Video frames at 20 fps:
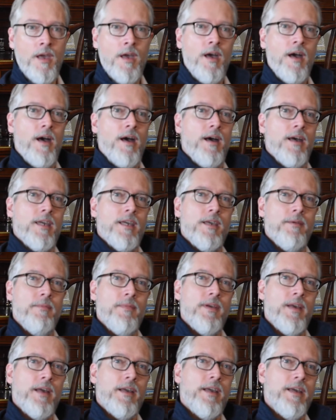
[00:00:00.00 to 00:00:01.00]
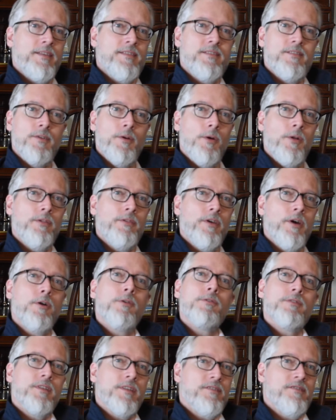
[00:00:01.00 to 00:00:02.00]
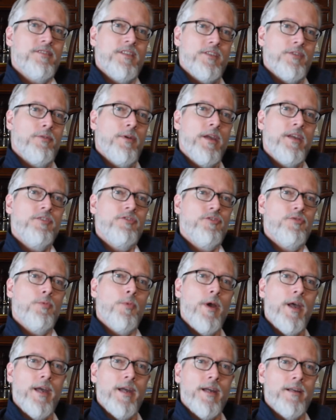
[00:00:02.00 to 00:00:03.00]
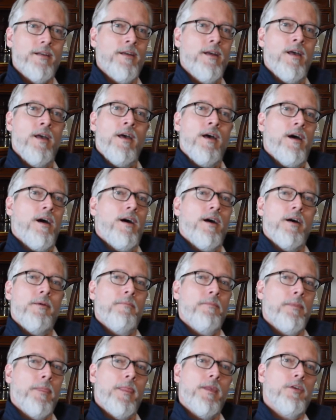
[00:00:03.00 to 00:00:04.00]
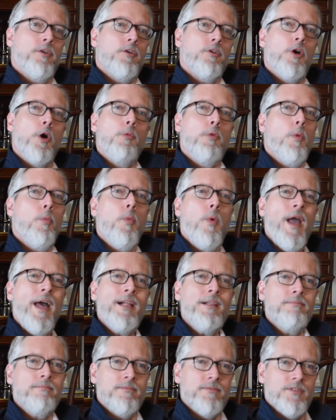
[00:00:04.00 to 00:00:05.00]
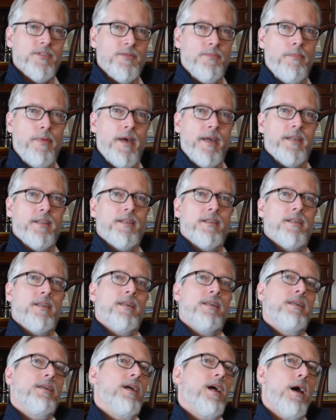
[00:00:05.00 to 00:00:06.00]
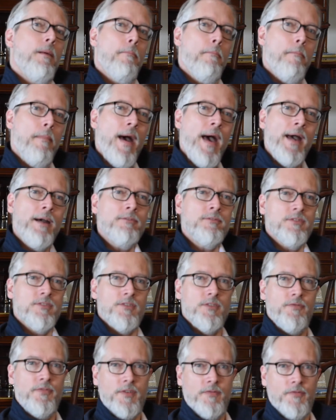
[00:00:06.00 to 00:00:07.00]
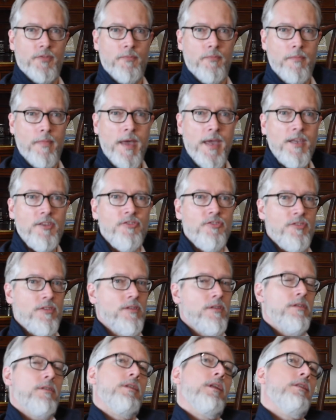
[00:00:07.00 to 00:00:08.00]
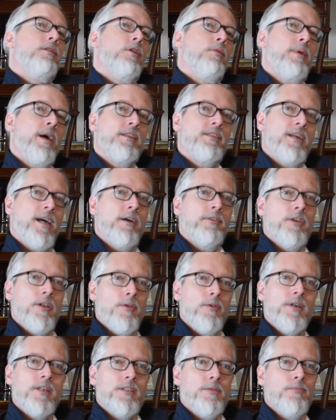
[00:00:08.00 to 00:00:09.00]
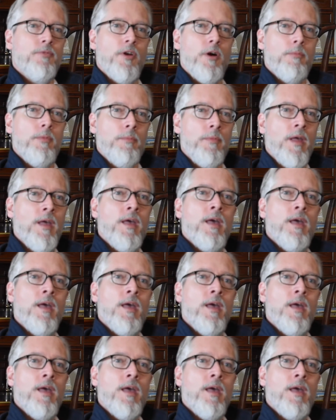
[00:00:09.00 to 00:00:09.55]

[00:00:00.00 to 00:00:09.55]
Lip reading: I guess you all know this situation where you're overwhelmed by the amount of information, and no matter how you look at the problem,